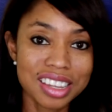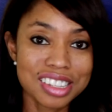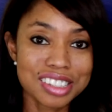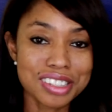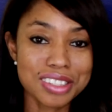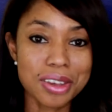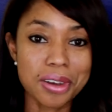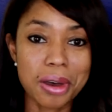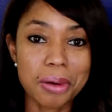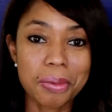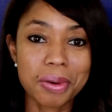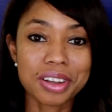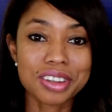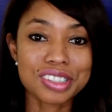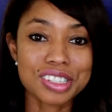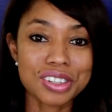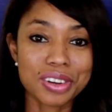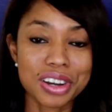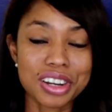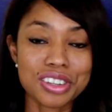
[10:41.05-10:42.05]
so I want to
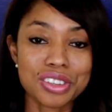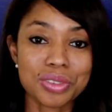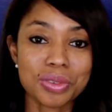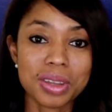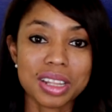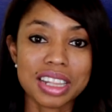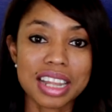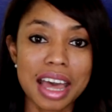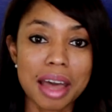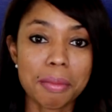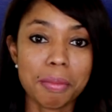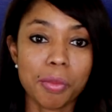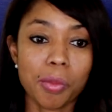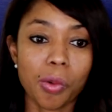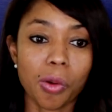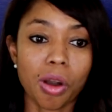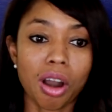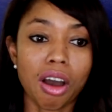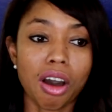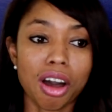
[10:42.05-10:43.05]
start doing that
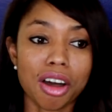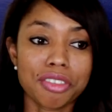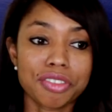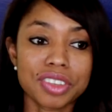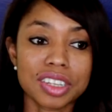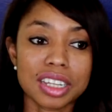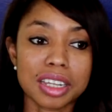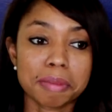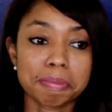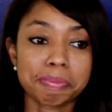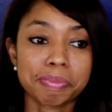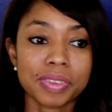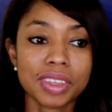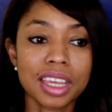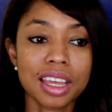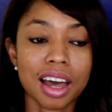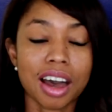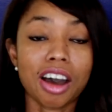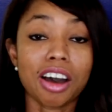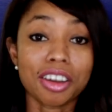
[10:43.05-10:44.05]
more
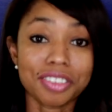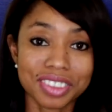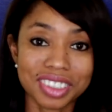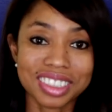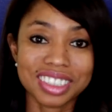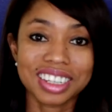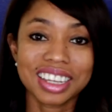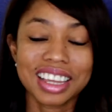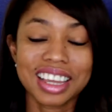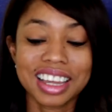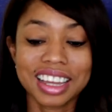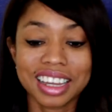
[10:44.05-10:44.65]
often.